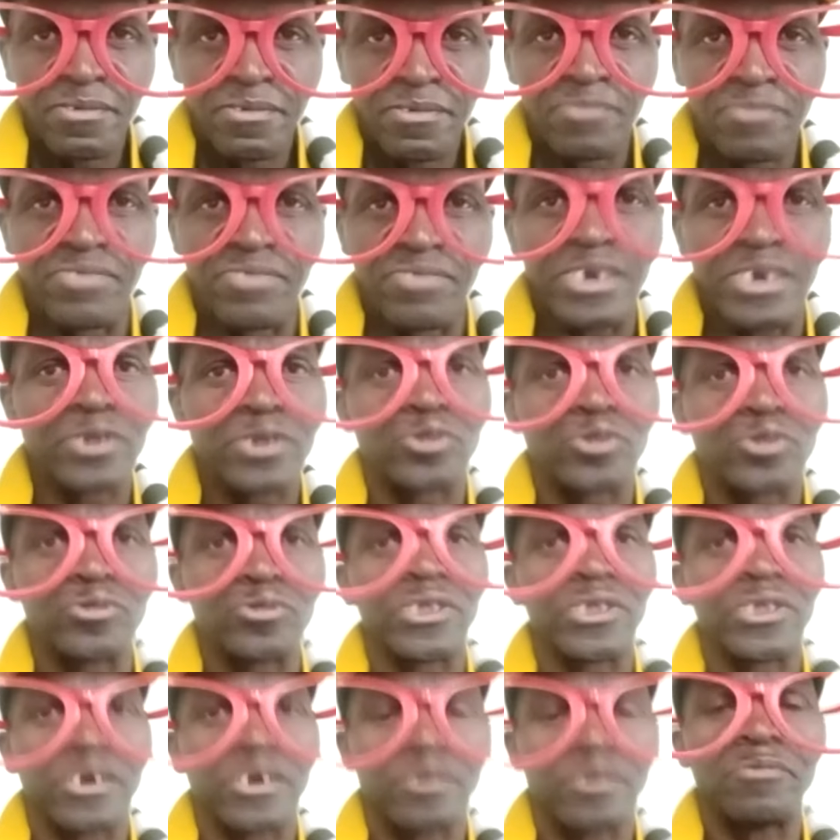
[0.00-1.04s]
Very soon they're
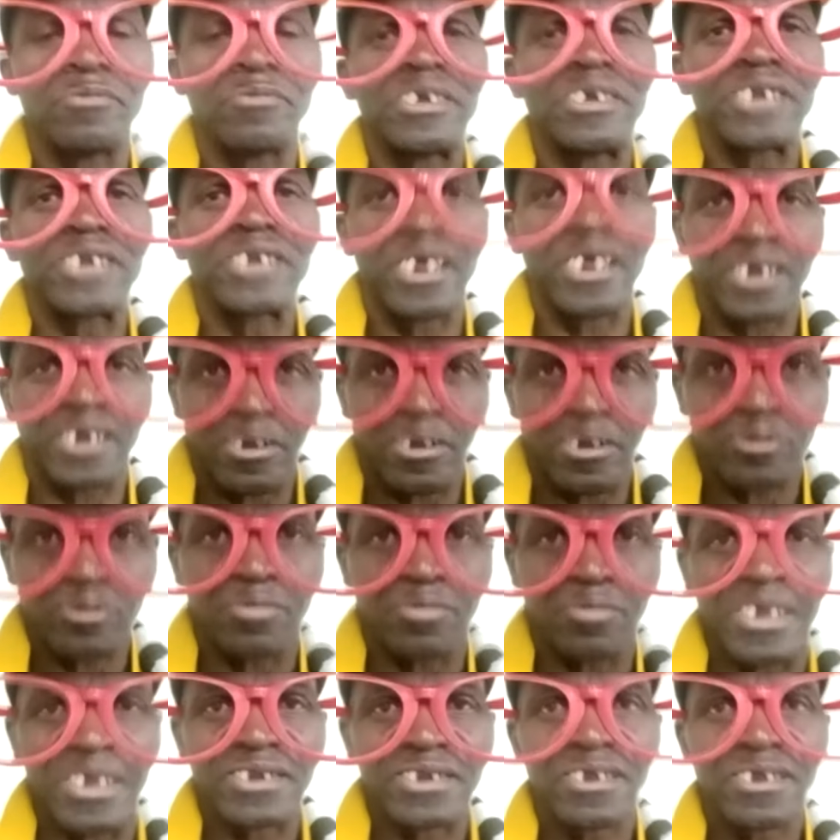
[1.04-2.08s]
going to make an
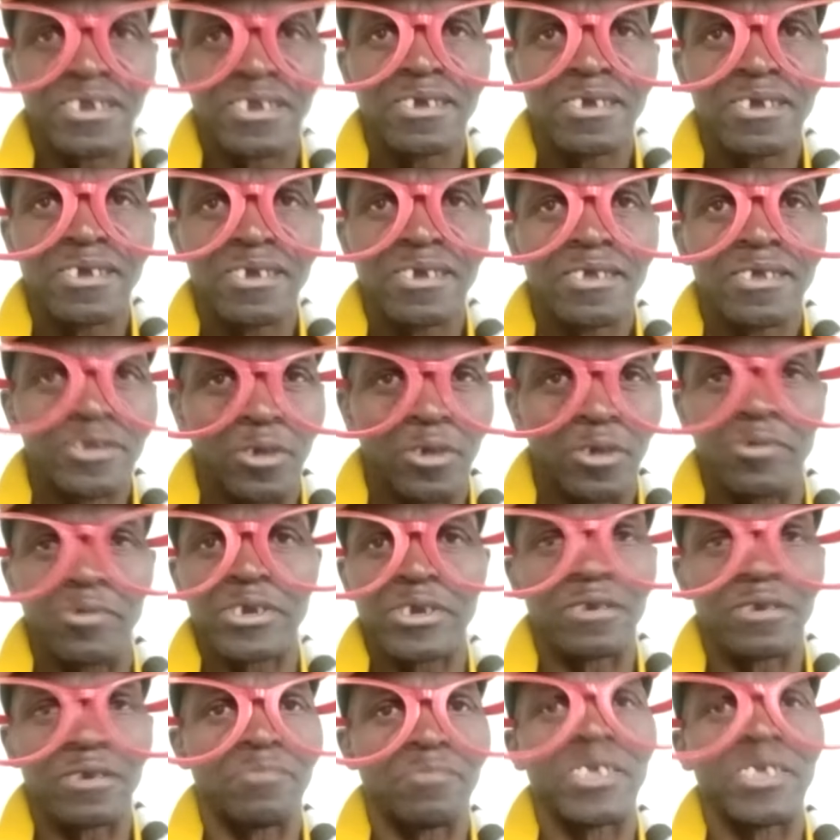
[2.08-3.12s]
announcement, so we're
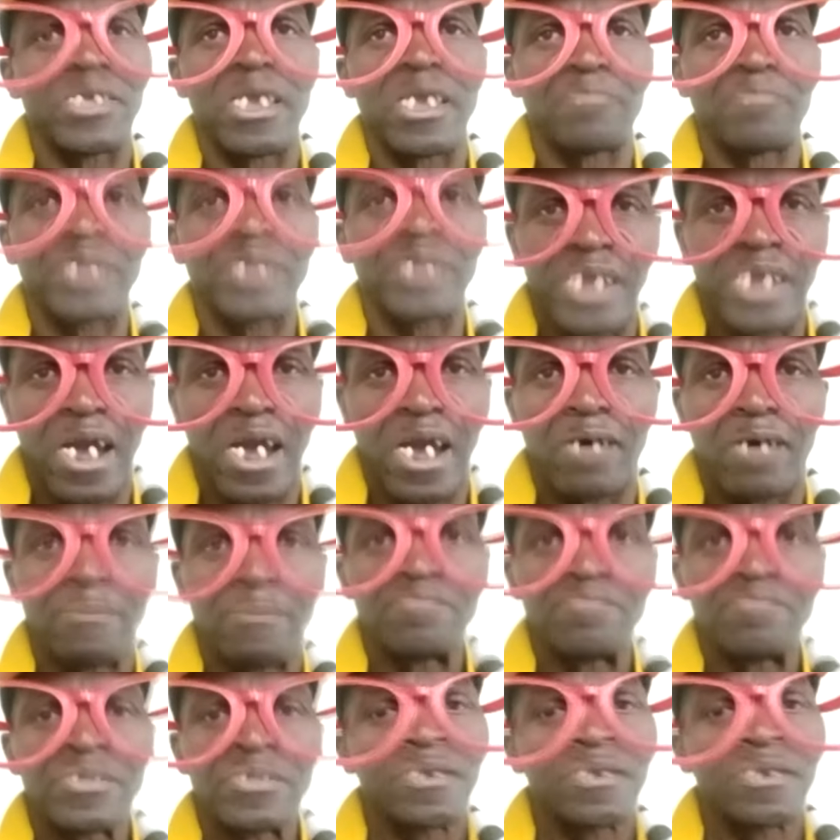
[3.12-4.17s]
going to be happy. Now,
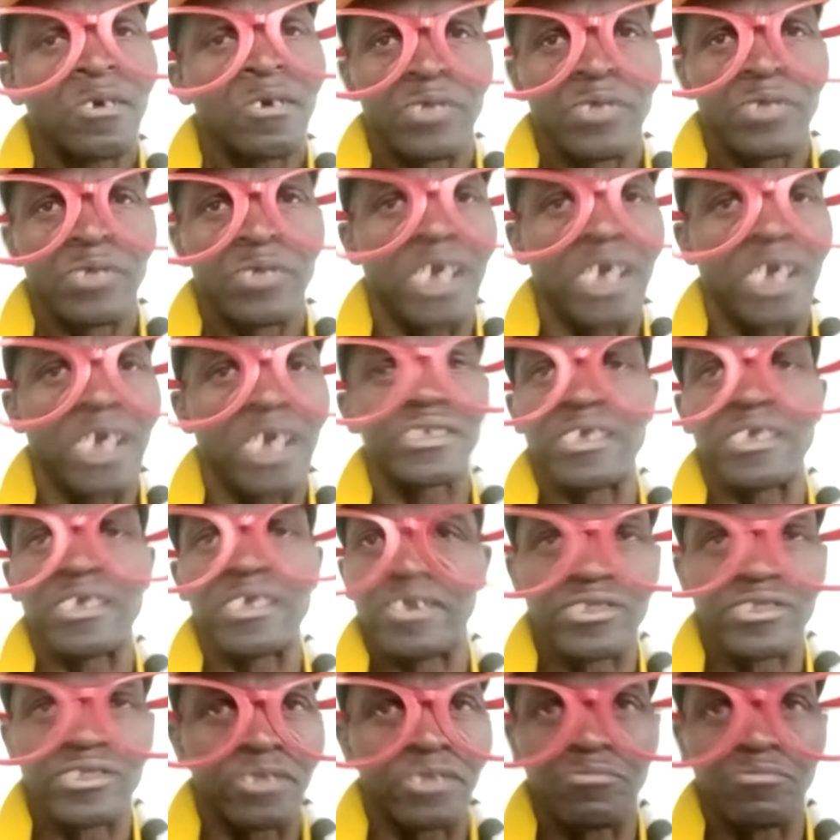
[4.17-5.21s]
we can't say
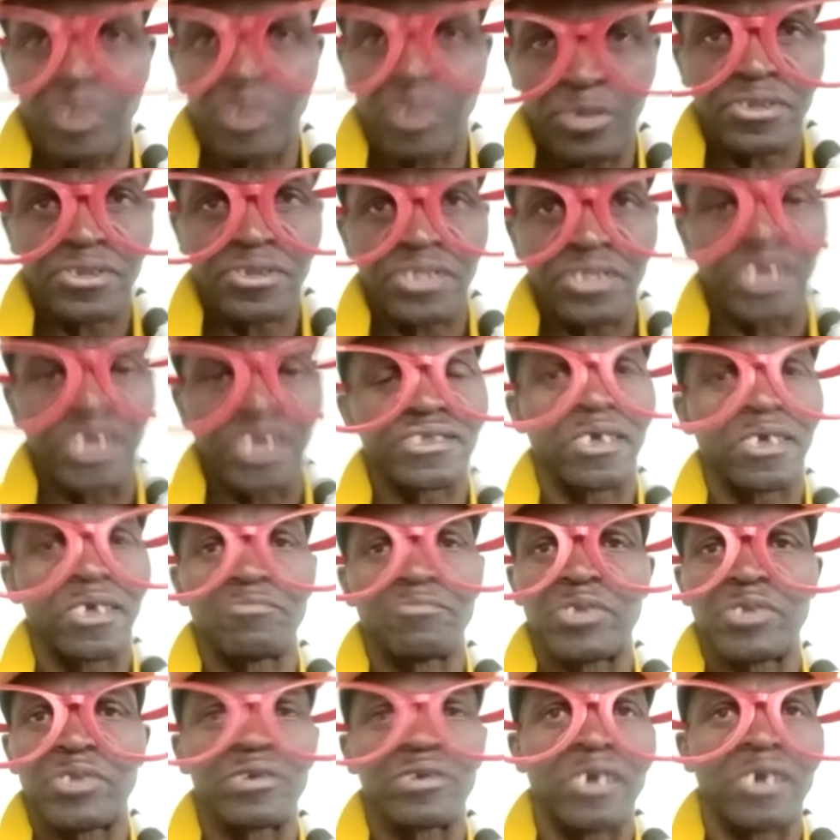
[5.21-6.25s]
anything because things are
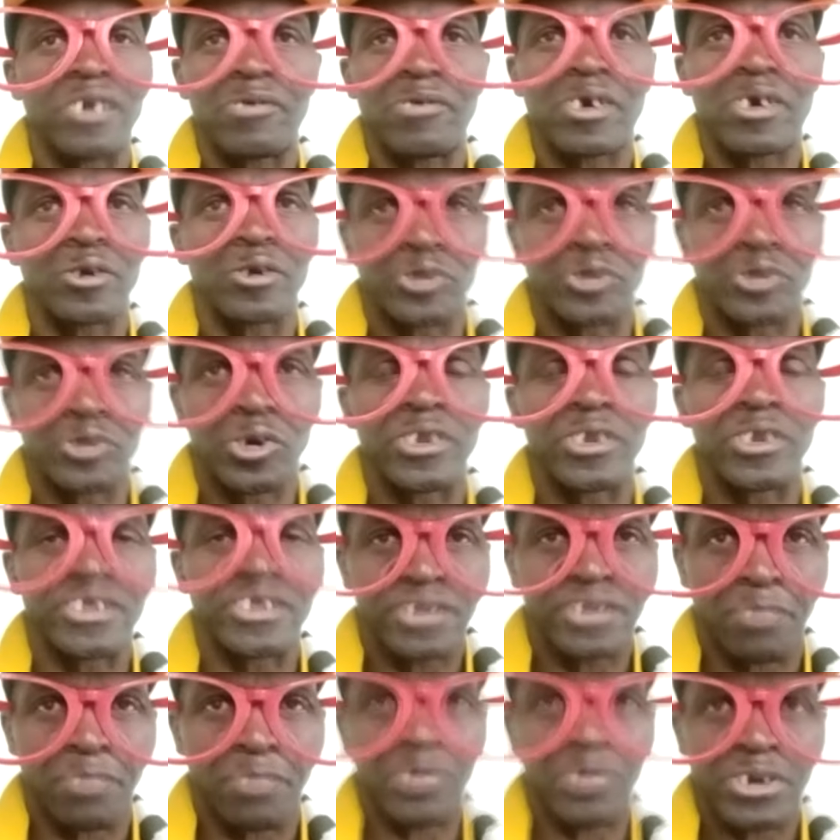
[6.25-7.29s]
beyond our control as
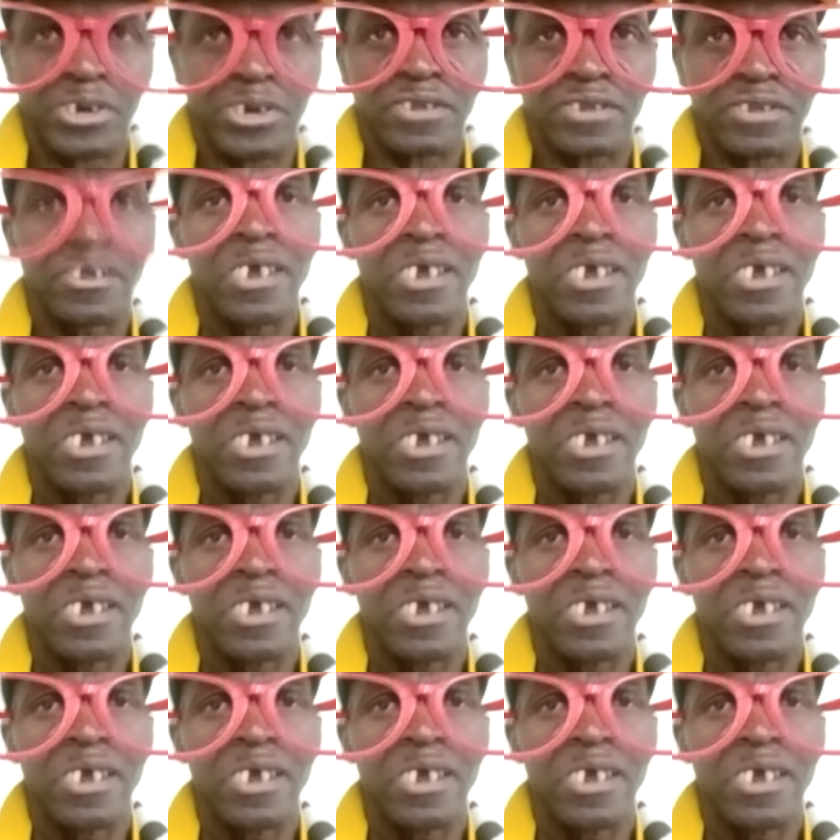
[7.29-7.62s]
supporters.